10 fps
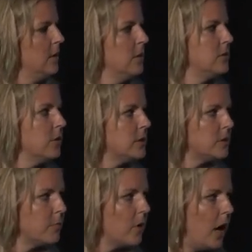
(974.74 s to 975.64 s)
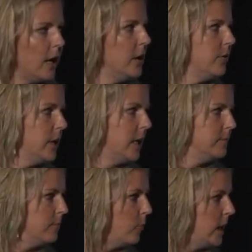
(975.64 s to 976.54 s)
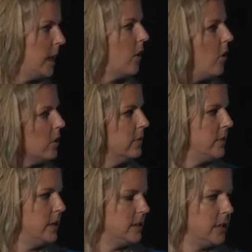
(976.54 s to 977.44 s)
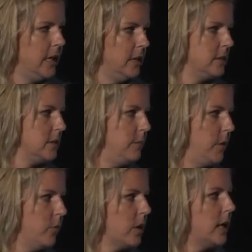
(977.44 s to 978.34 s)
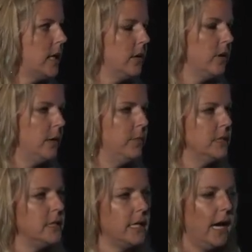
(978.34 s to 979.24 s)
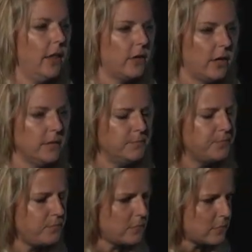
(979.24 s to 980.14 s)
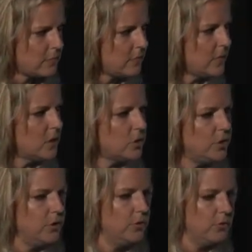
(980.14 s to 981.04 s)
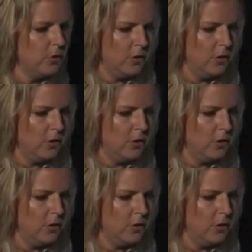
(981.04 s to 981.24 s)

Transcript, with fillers: So it's continuity. We need all of these things to be working in alignment together to